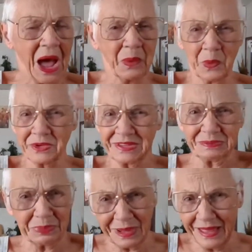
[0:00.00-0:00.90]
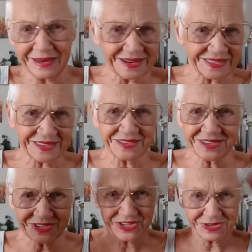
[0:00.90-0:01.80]
I wasn't planning this.
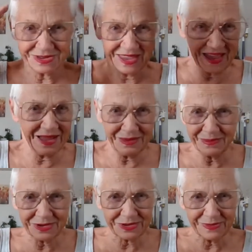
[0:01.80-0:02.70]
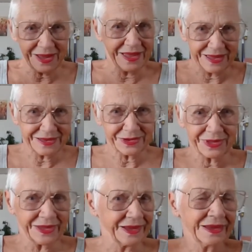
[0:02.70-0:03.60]
It just came into my head,
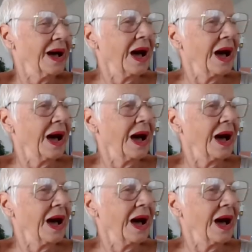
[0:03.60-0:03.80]
okay?